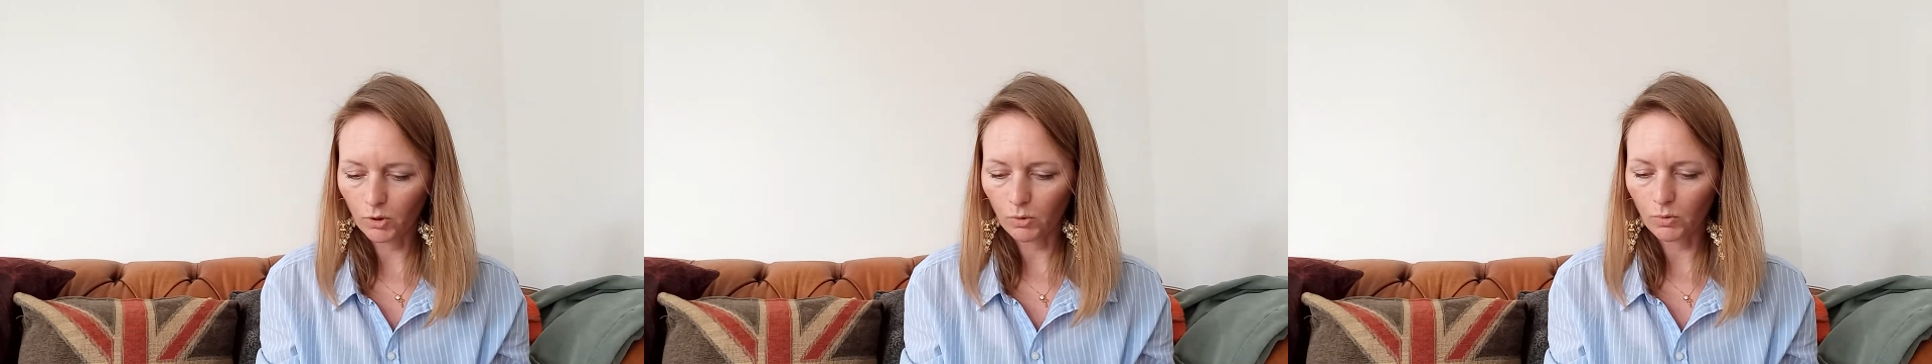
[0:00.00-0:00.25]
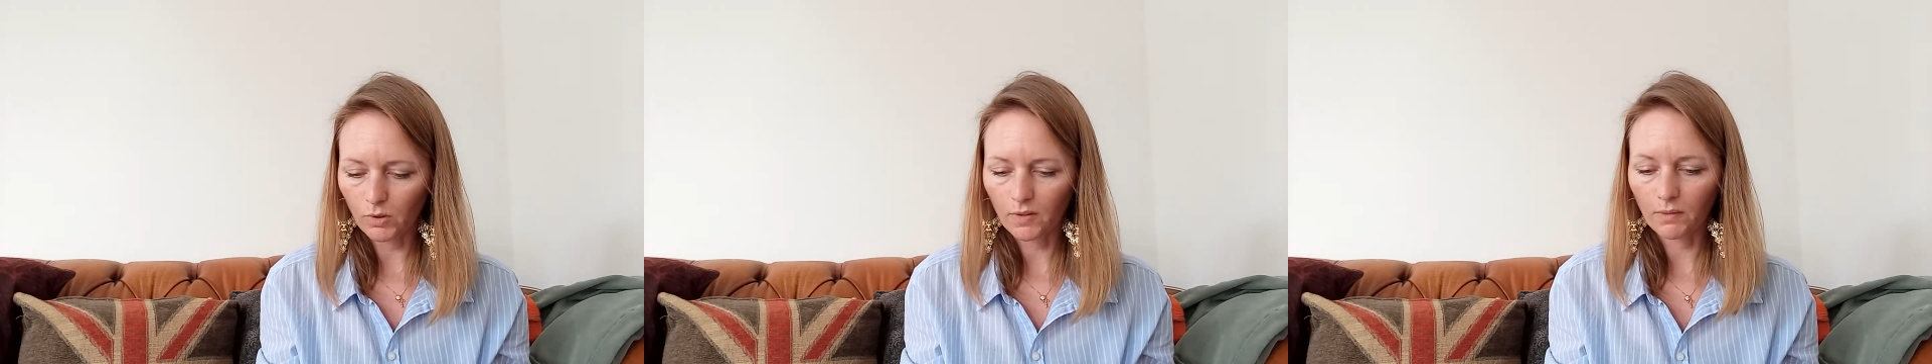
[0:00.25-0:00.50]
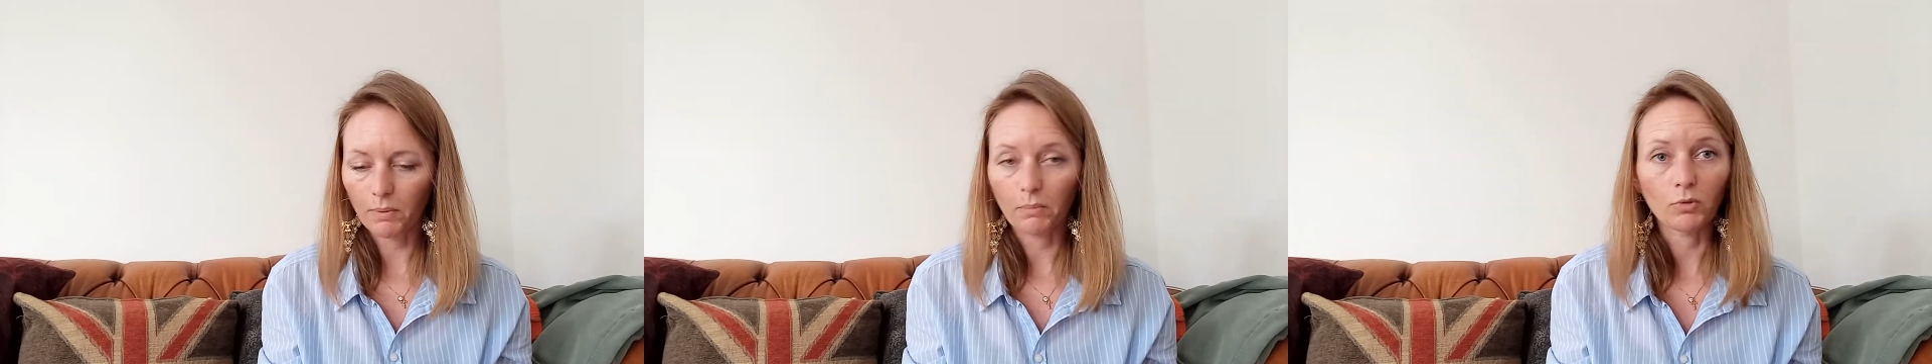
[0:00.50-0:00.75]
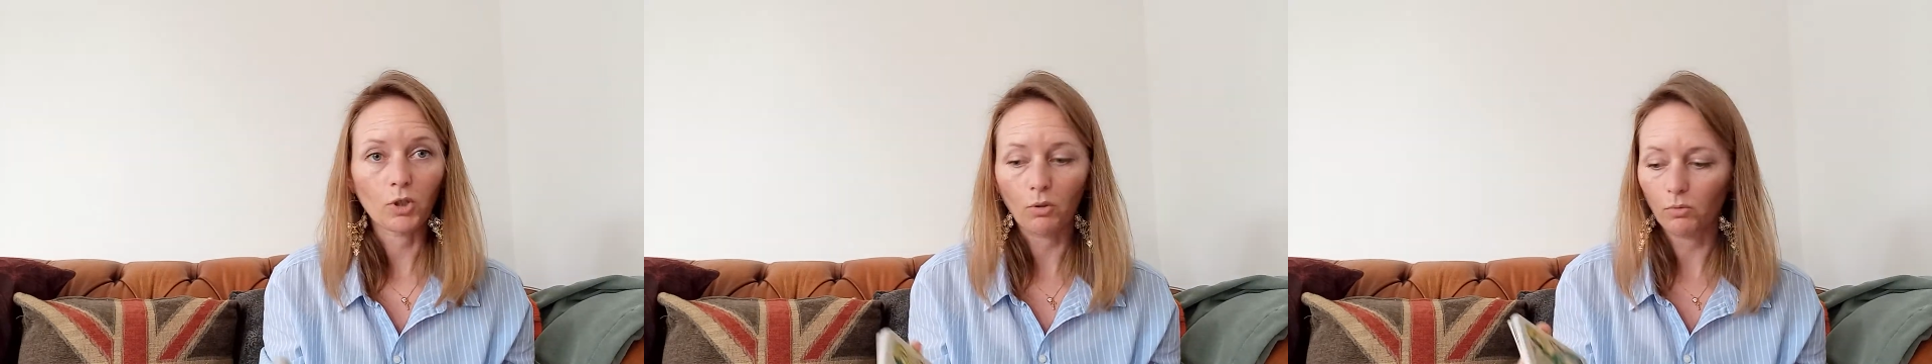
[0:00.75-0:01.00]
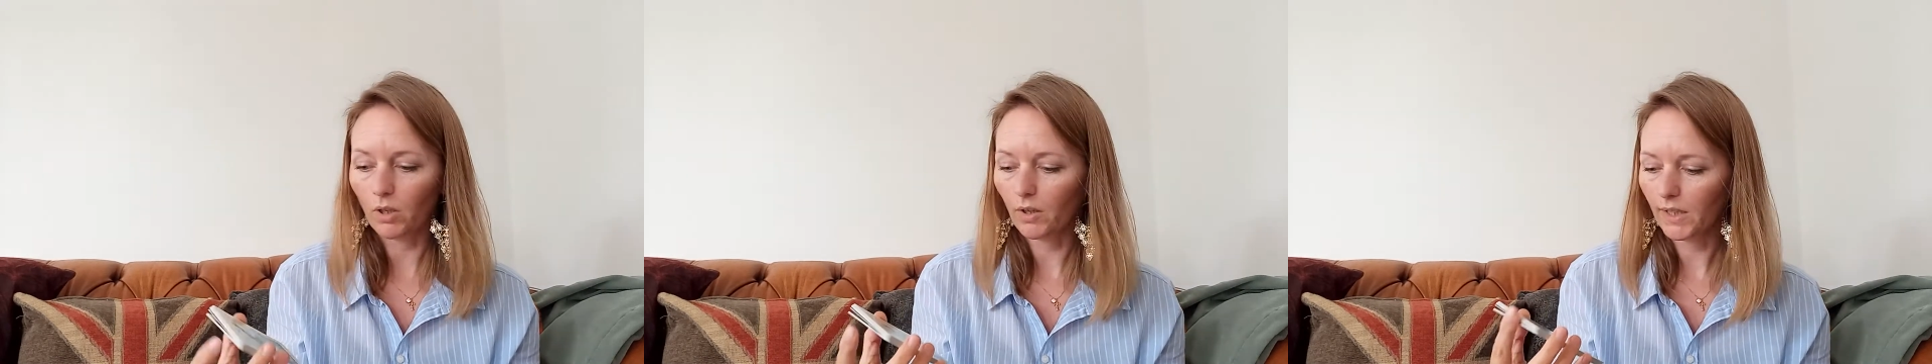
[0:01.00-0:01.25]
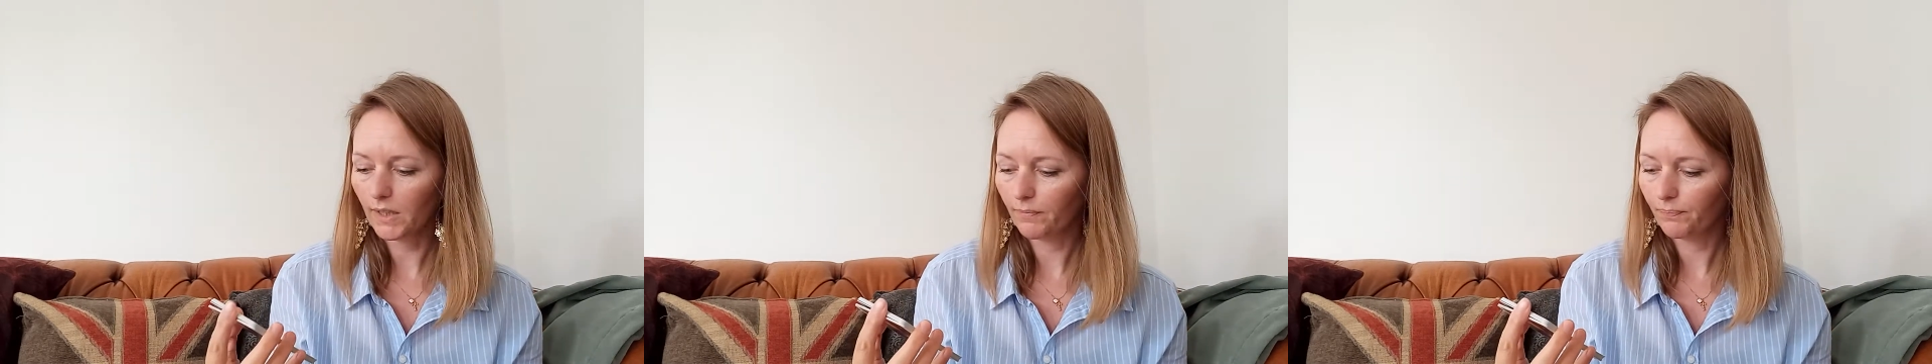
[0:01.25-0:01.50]
do and some people don't
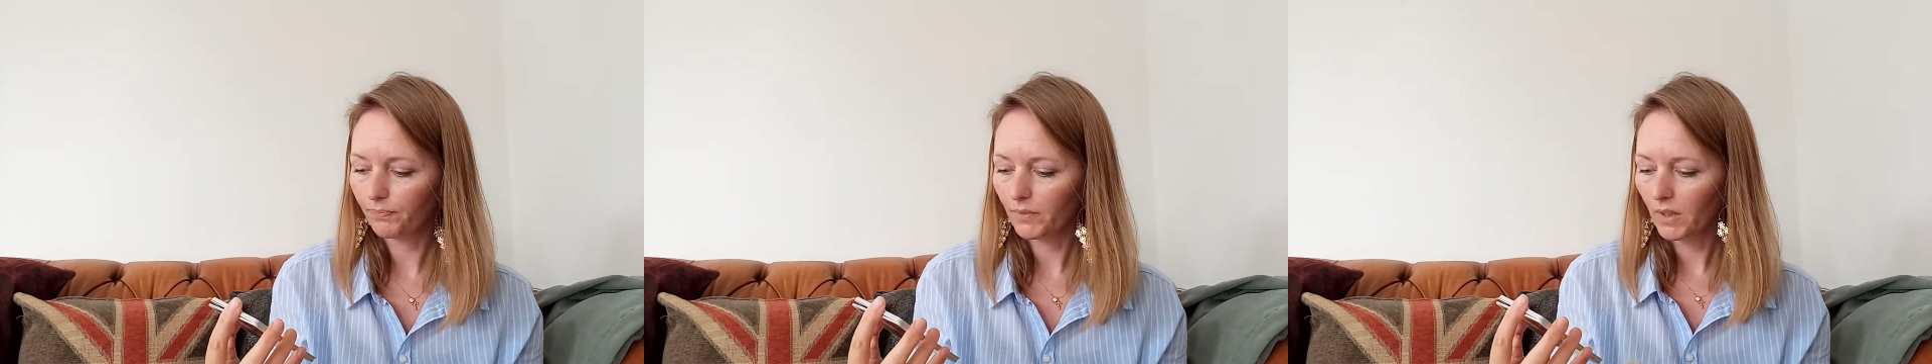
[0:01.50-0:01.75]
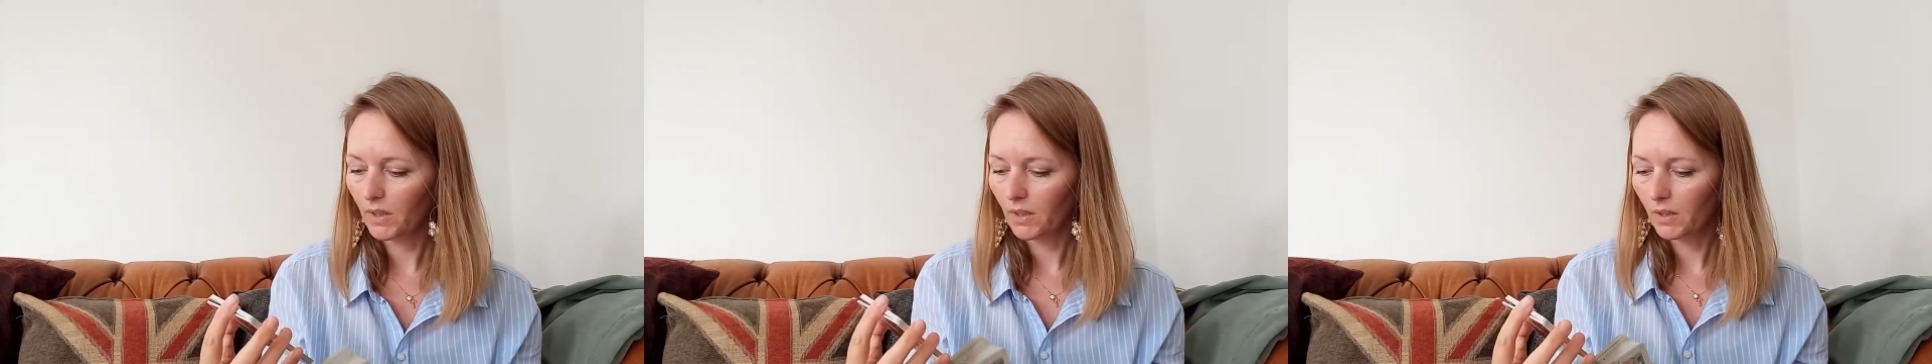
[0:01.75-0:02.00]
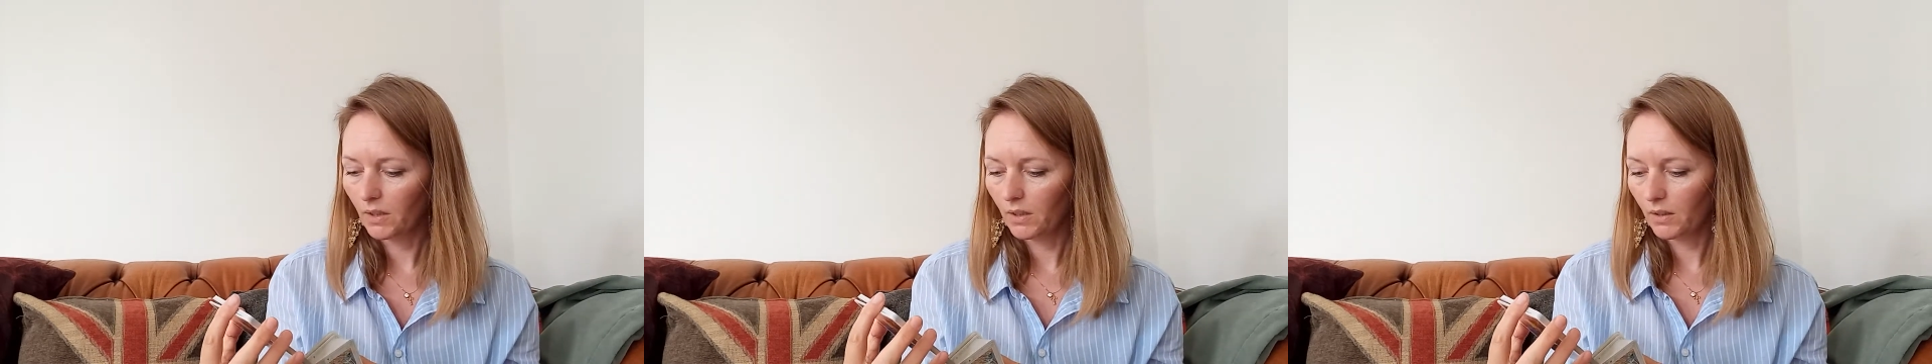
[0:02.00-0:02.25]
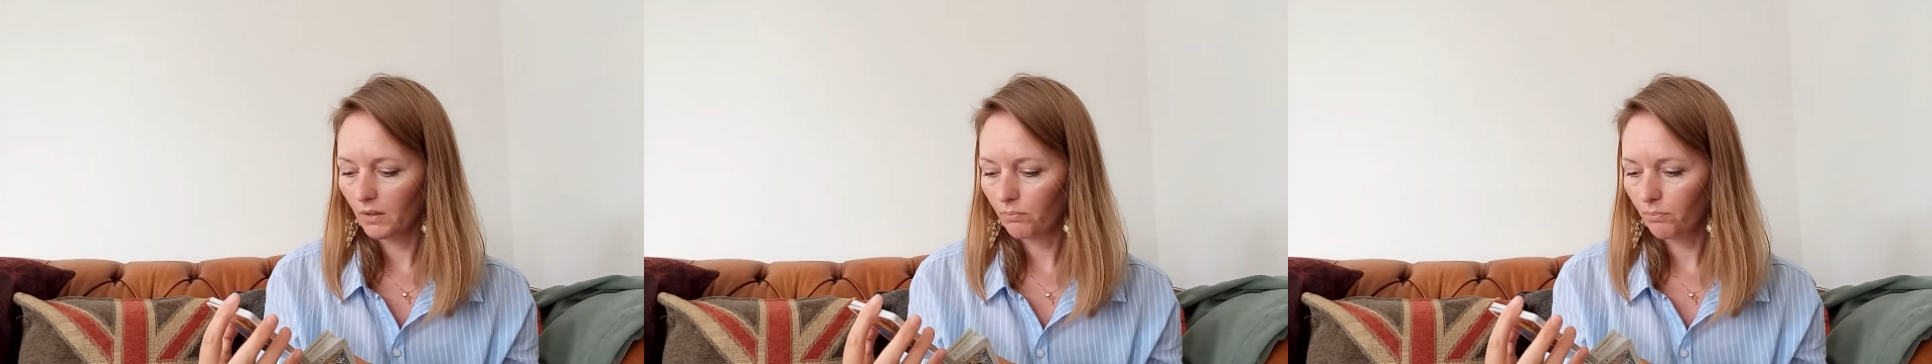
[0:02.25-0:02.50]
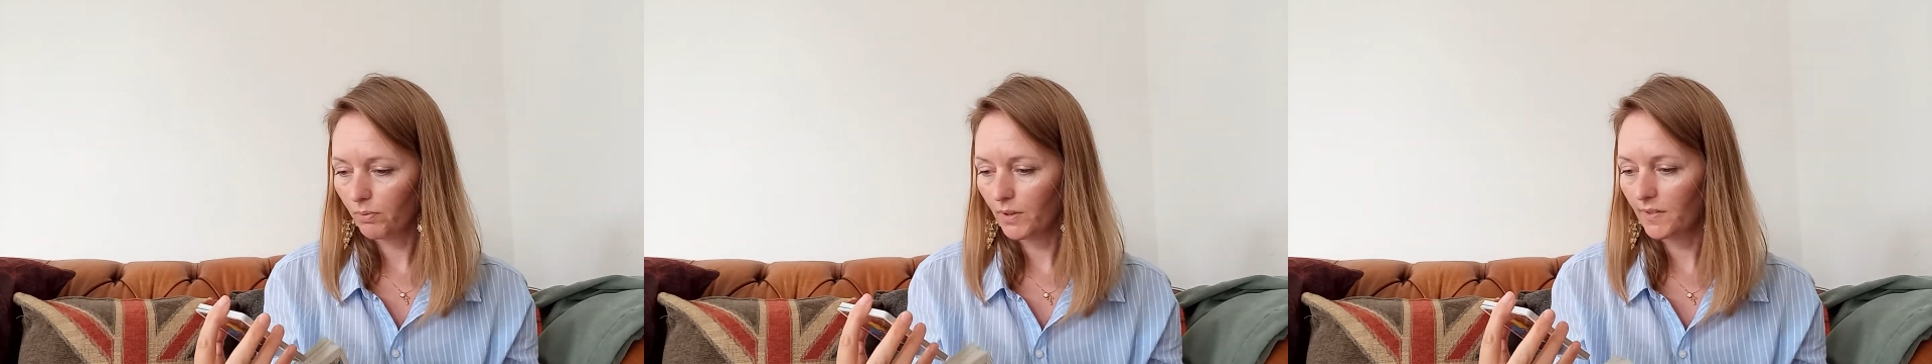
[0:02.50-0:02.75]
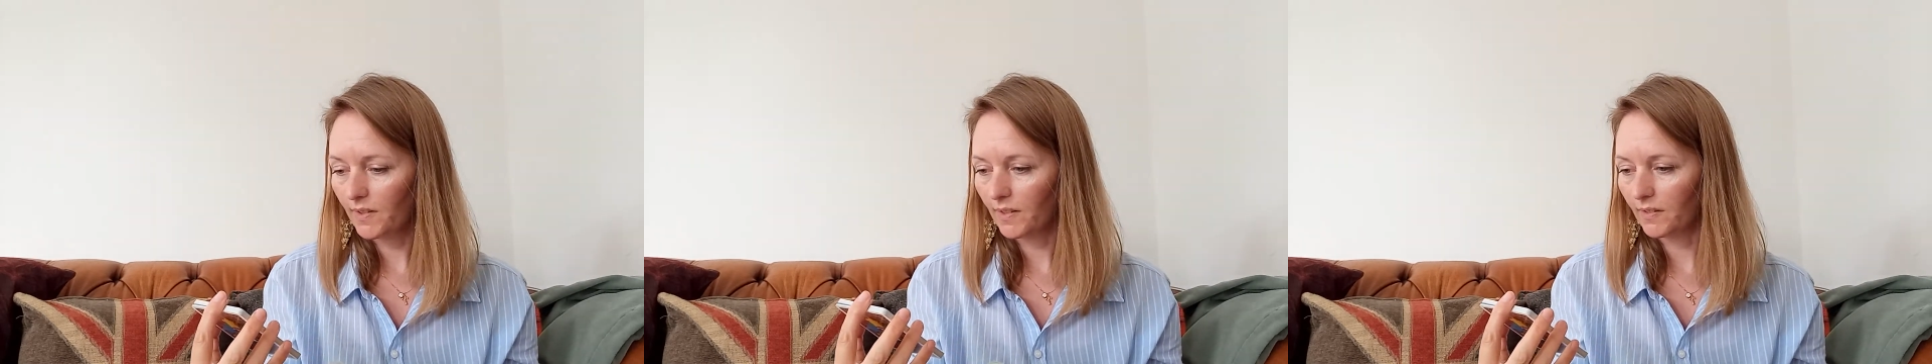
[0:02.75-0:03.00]
like.
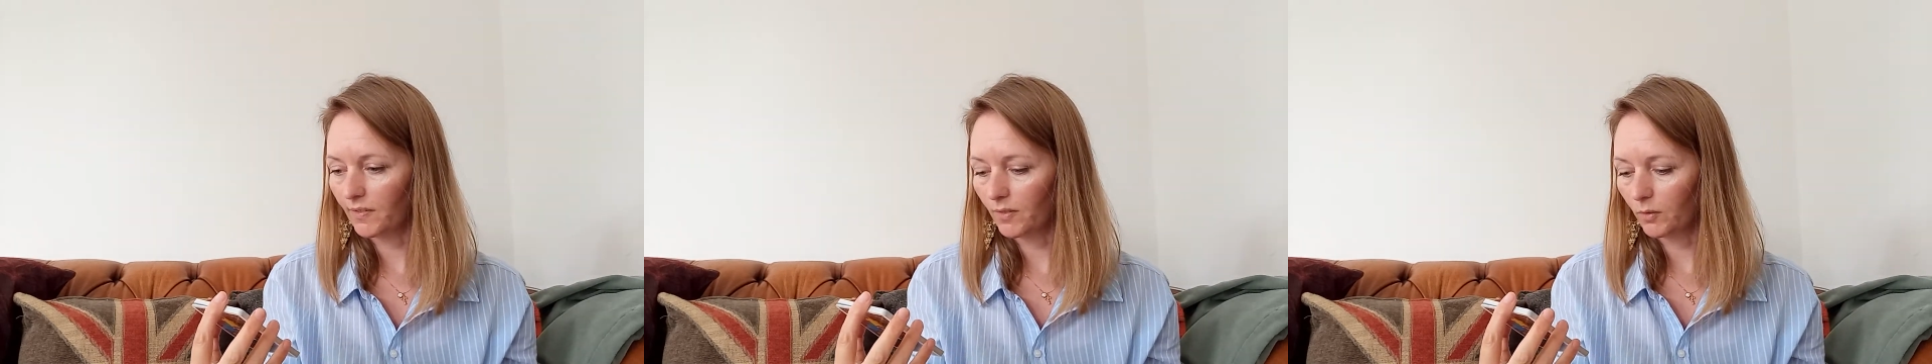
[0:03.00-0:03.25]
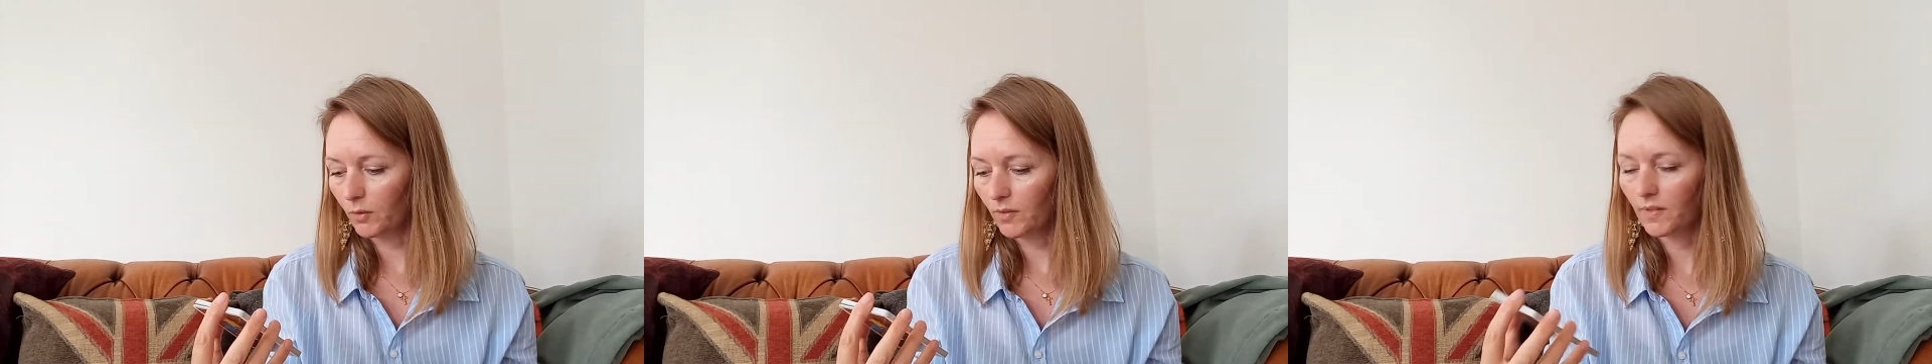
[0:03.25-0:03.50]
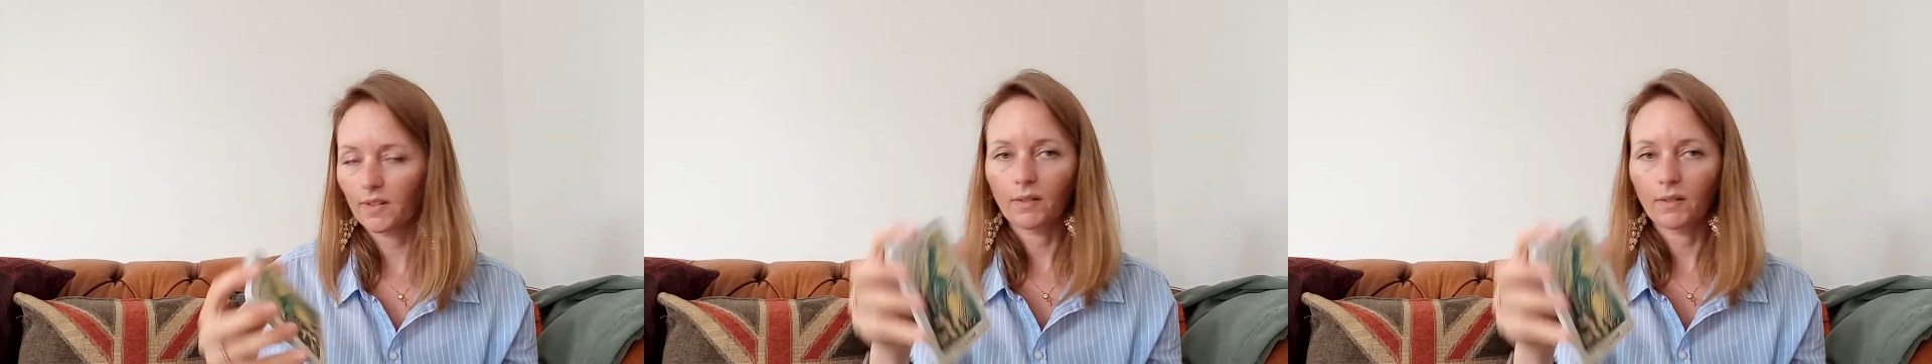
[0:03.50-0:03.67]
Princess of Swords.